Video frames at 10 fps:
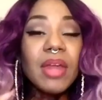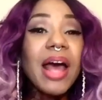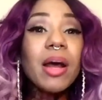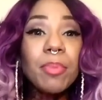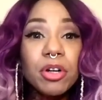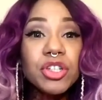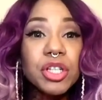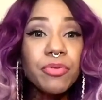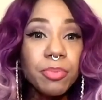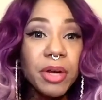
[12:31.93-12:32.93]
and I
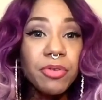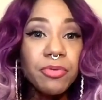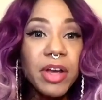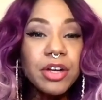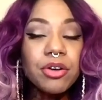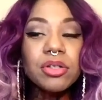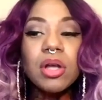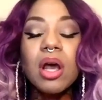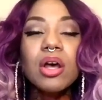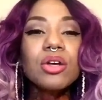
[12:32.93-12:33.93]
purchased it from different vendors.